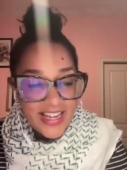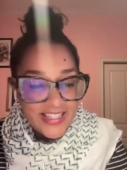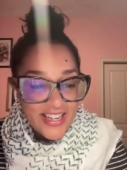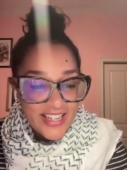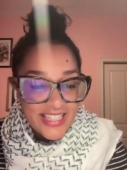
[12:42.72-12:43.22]

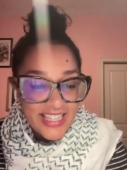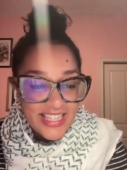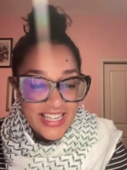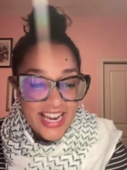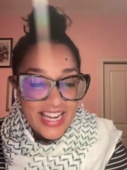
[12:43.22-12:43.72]
I
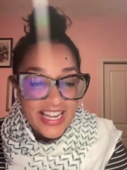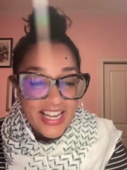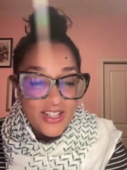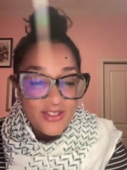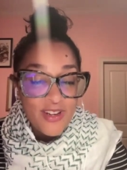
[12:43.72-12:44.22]
nodded and I
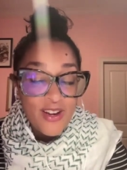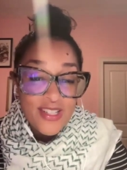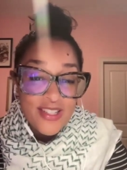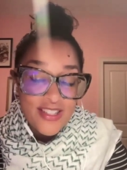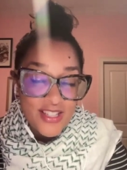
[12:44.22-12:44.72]
held
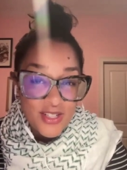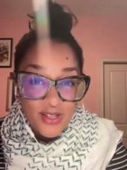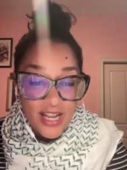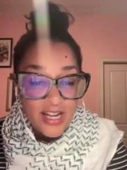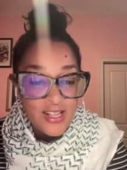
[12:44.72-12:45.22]
very
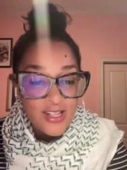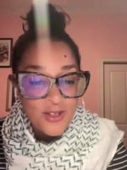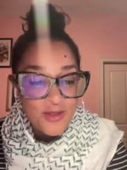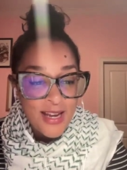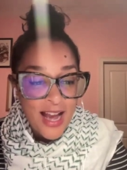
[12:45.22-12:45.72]
still and
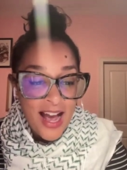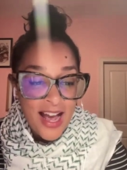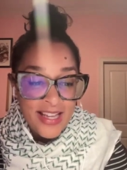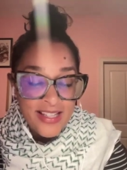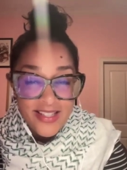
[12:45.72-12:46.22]
closed my
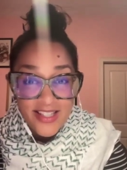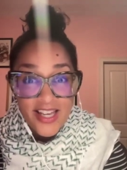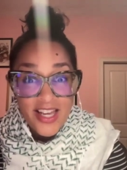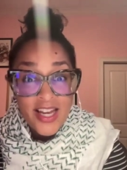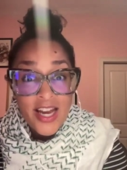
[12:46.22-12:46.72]
eyes,
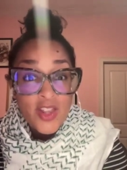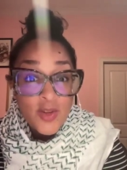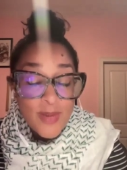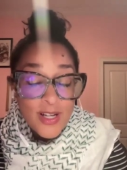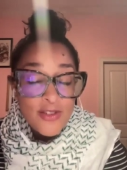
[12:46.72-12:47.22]

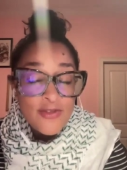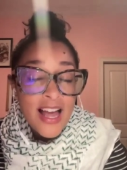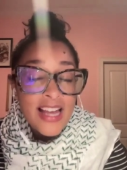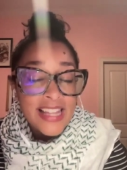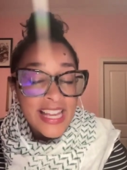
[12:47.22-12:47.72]
and the
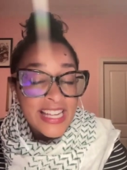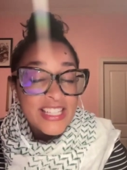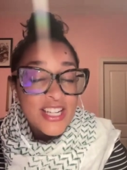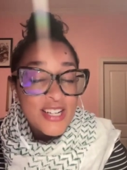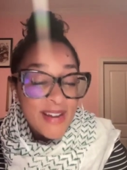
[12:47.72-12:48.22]
butterfly
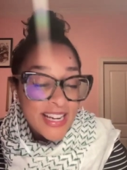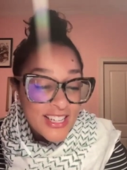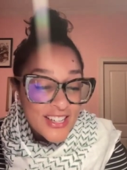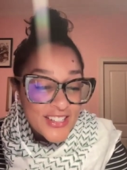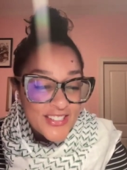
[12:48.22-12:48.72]
landed on my
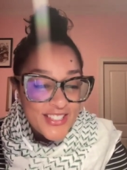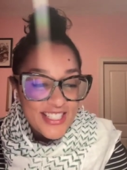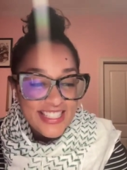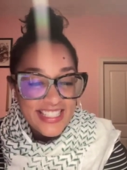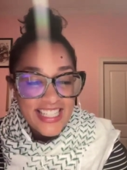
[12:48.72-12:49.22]

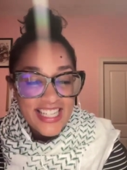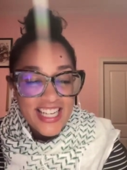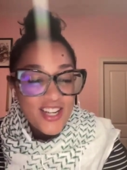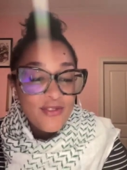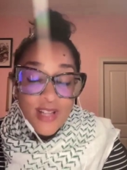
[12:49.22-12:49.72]
nose,
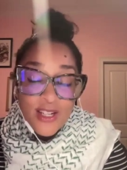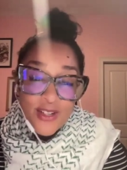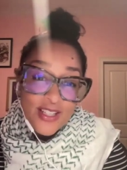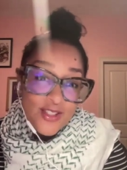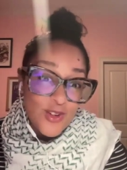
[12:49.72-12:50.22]

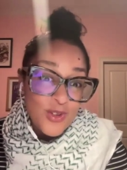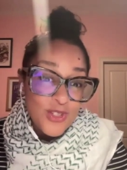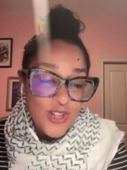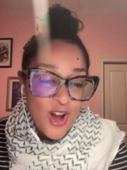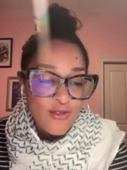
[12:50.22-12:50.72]
fluttering so
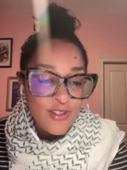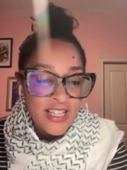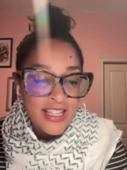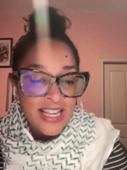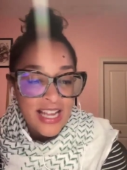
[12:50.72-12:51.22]

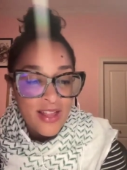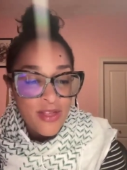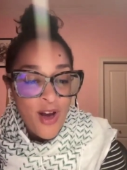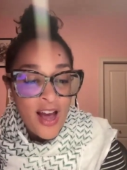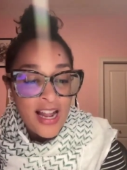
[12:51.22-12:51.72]
softly that I
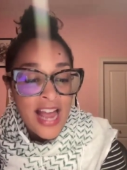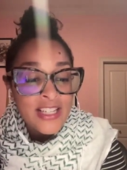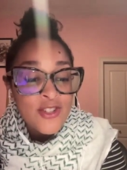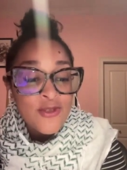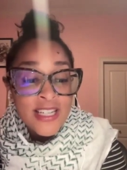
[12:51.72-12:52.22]
thought
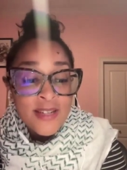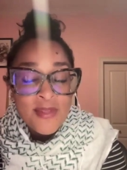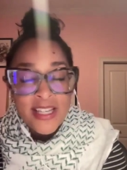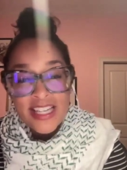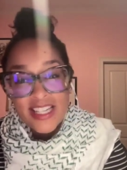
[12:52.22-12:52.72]
I
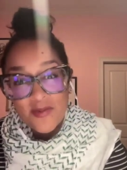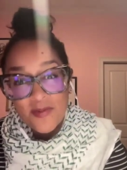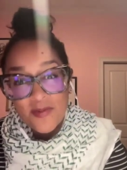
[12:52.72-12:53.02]
dreamed it.